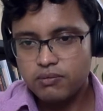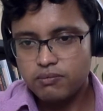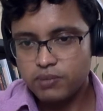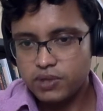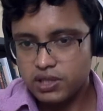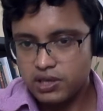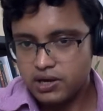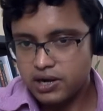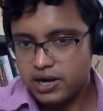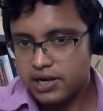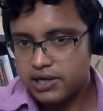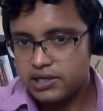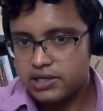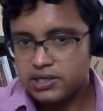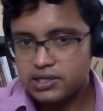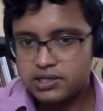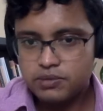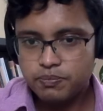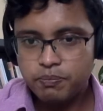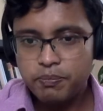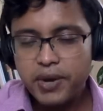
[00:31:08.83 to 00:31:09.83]
but the rent
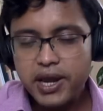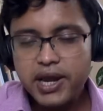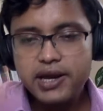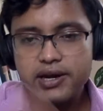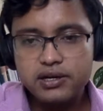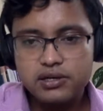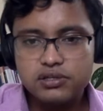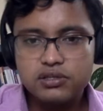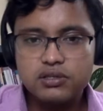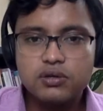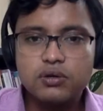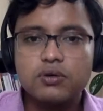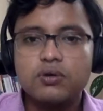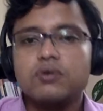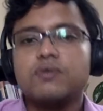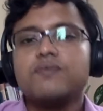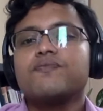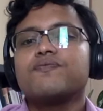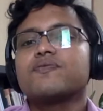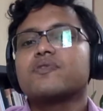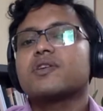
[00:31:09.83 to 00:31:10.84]
is paid,
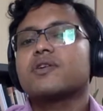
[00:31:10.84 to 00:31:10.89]
so